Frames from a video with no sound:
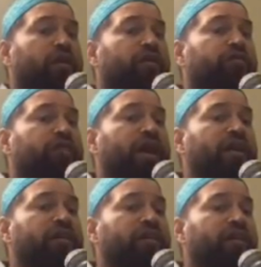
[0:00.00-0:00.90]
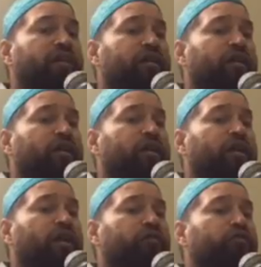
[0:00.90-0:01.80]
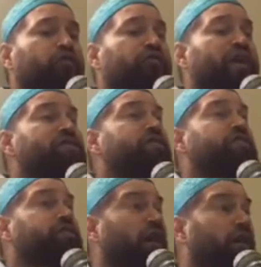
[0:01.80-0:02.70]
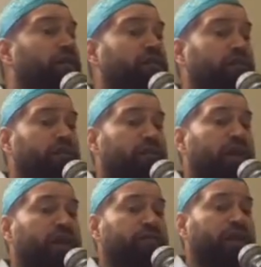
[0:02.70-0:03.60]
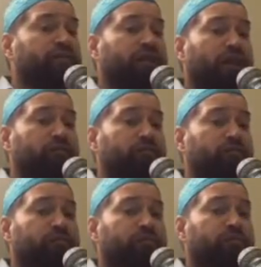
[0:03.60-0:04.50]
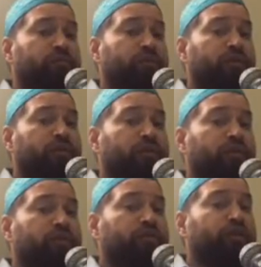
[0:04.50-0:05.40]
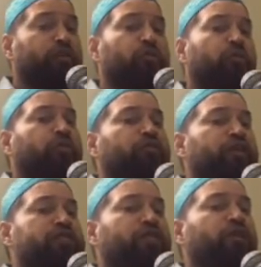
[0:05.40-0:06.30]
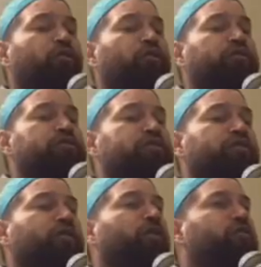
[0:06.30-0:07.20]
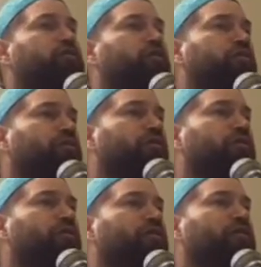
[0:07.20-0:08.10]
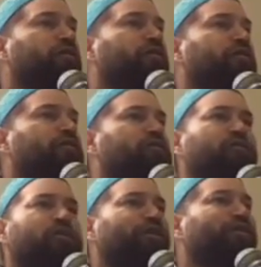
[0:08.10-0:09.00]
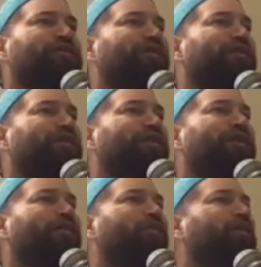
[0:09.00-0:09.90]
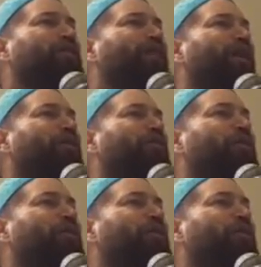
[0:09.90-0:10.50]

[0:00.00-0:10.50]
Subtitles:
then if you face the sun at that time, then you will be facing the northeastern direction. Subhanallah. Look at now